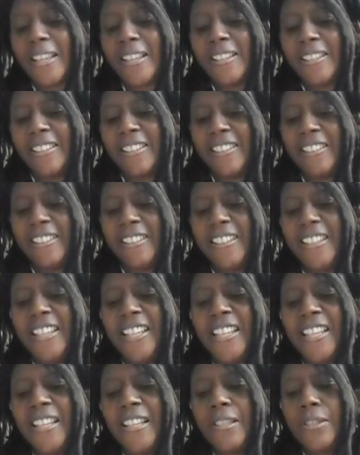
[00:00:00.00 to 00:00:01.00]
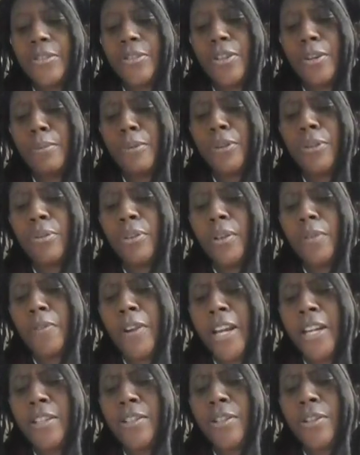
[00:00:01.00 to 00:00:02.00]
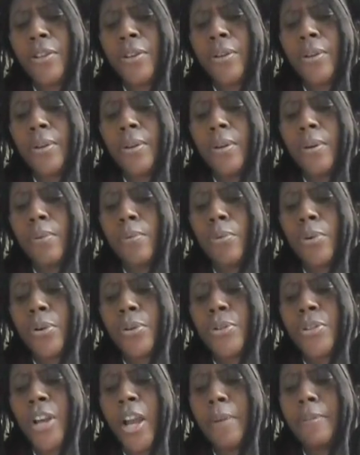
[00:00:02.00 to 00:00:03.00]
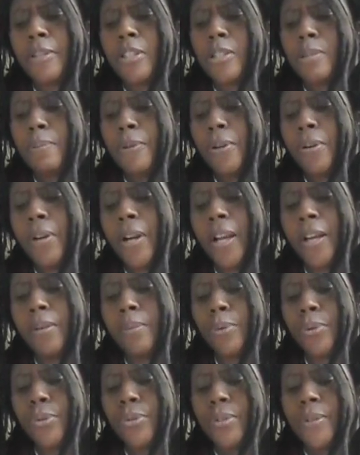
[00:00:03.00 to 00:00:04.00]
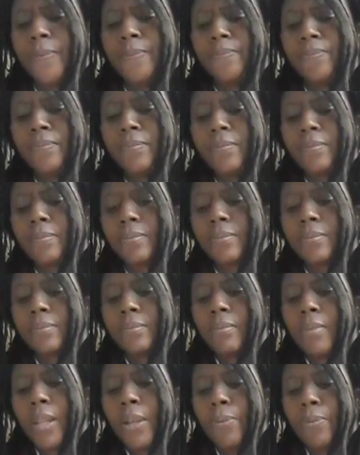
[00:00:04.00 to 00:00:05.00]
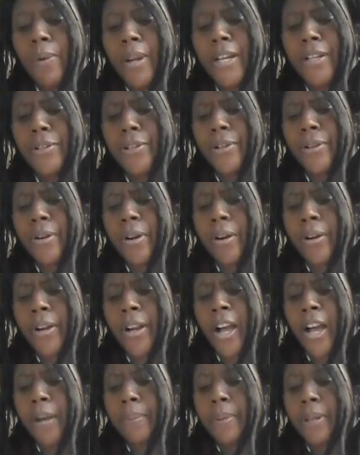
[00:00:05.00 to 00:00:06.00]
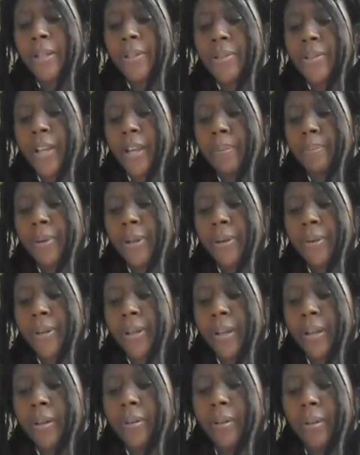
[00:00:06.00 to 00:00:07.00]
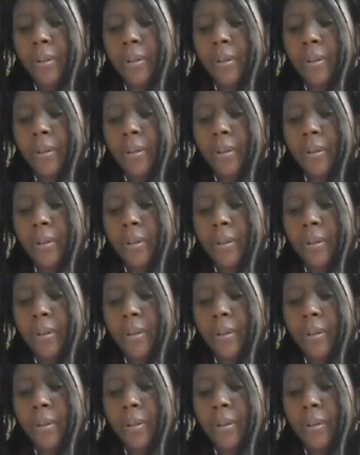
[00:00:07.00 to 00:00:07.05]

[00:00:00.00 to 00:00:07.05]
so number three, reindeer were shaman spirit animals. Reindeer are common in Siberia.